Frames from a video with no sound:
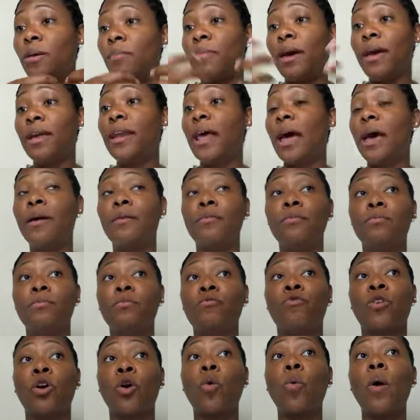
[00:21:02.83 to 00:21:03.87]
It may not
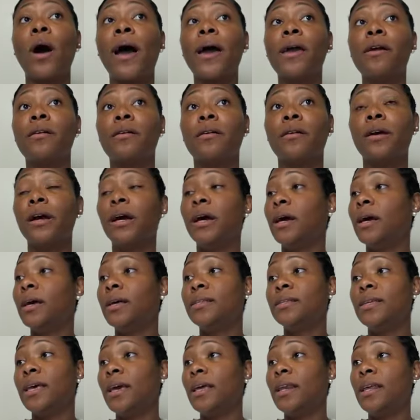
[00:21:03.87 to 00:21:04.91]
require
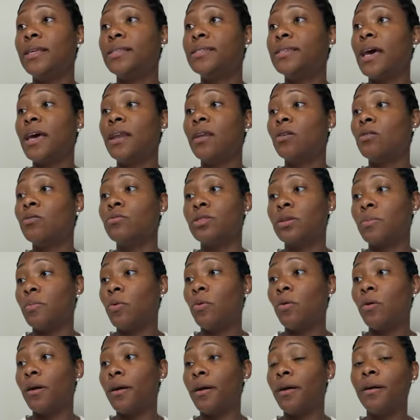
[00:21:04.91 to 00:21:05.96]
any technical
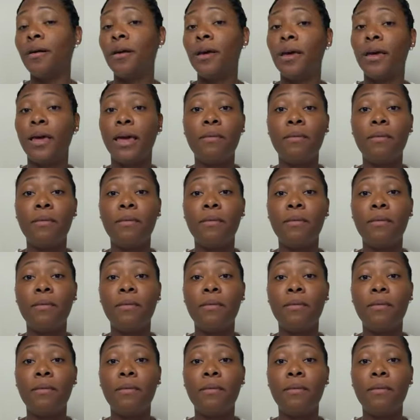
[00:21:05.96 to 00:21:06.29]
support.